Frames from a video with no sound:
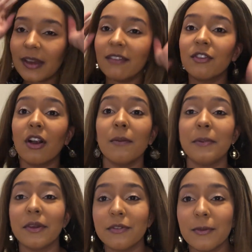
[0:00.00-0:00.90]
I've got a
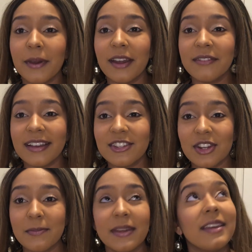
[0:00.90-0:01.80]
beautiful pair of
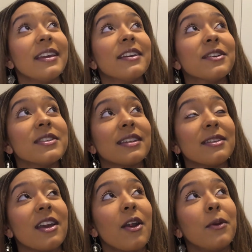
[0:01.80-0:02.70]
SJP heels.
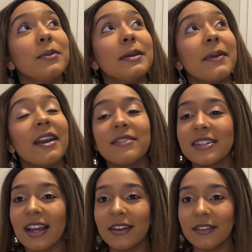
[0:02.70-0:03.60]
They're the only pair of
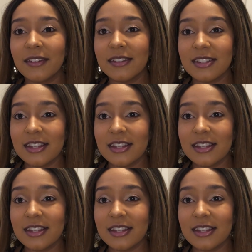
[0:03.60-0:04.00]
designer